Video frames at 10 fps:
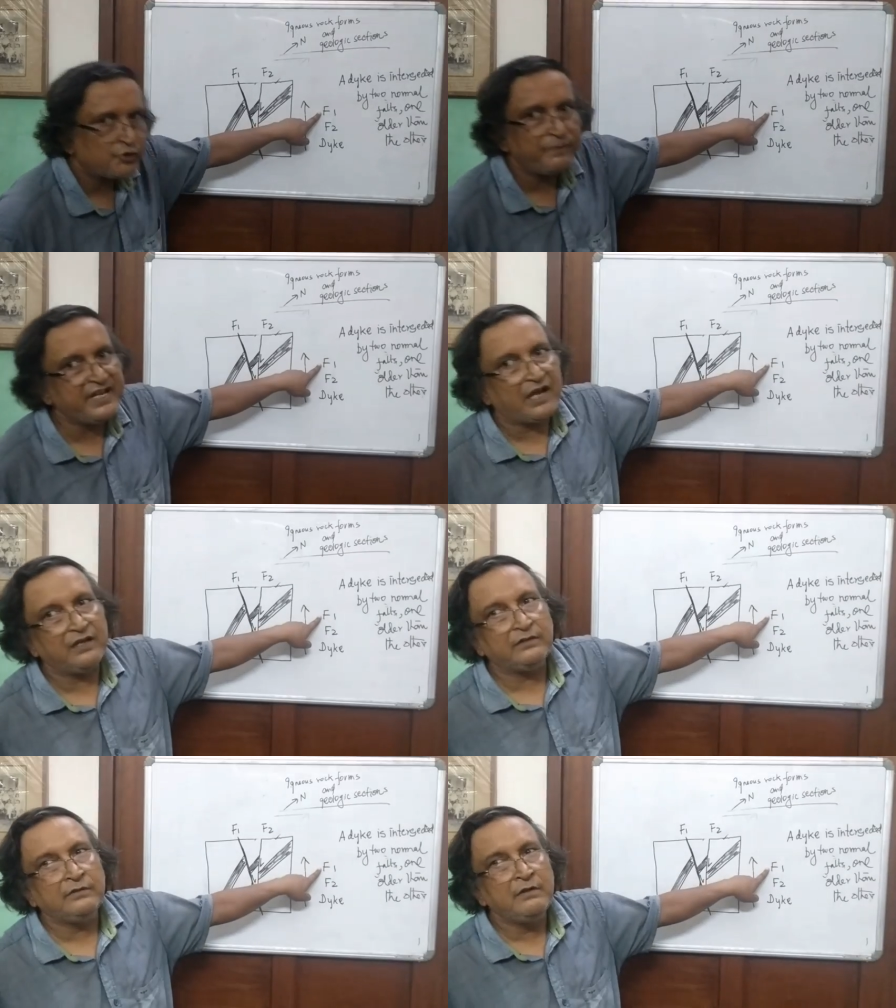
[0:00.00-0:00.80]
to be
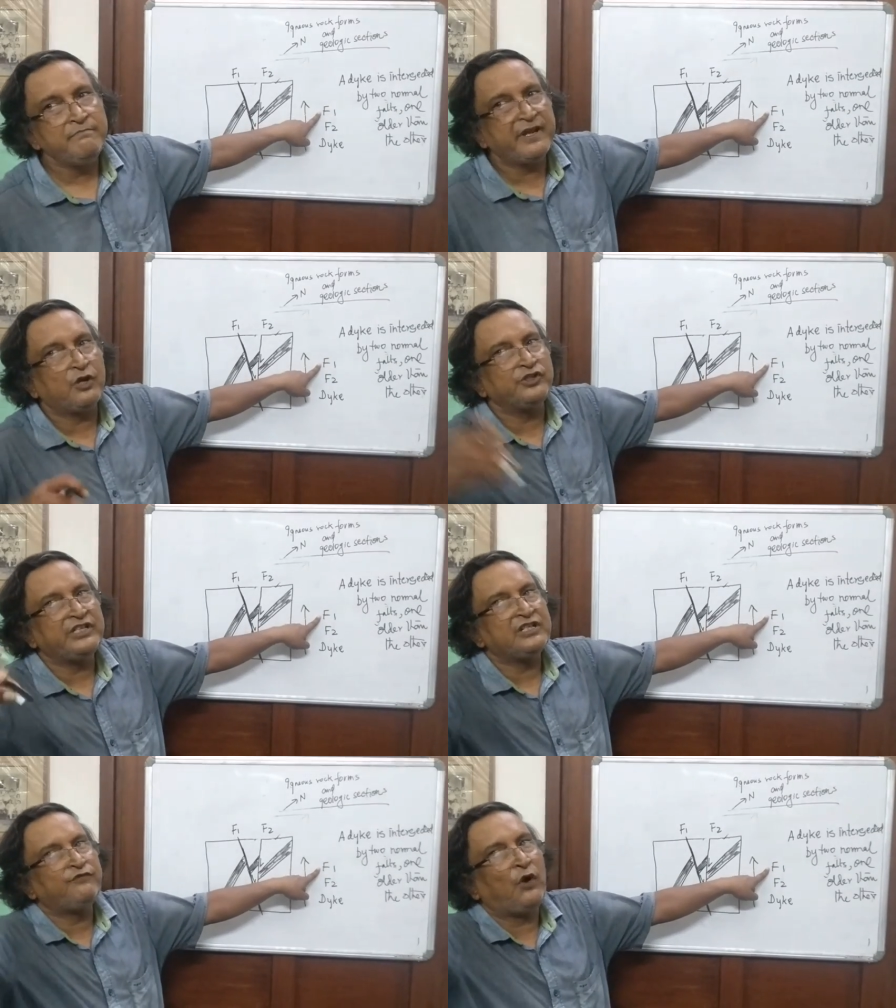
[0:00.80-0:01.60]
younger because
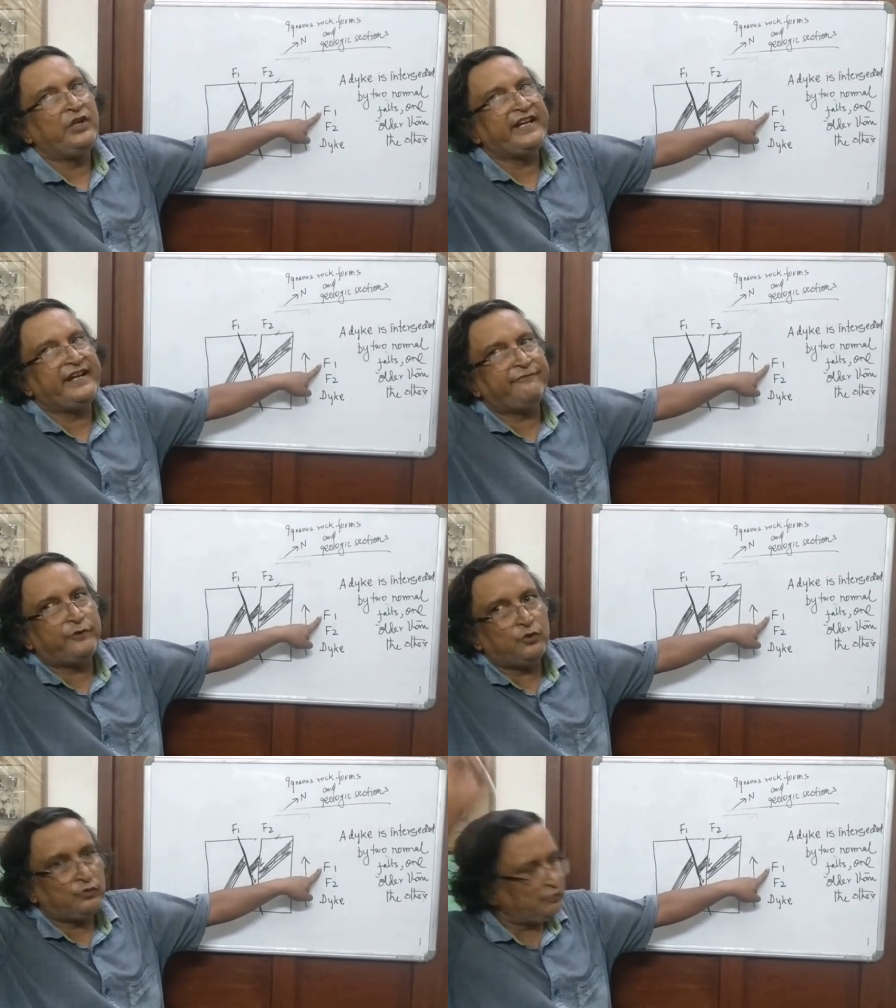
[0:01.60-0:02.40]
it has faulted F2.